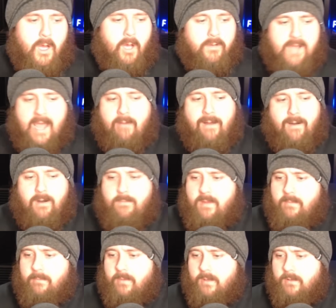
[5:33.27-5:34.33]
Oh, now I
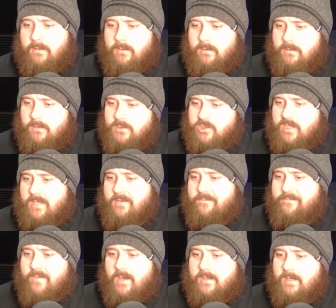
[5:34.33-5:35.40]
remember. Shut
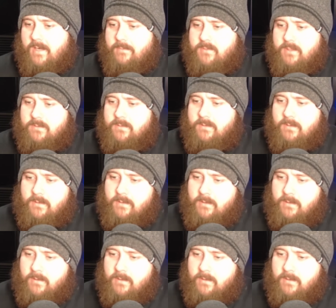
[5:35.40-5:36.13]
the fuck up, dude.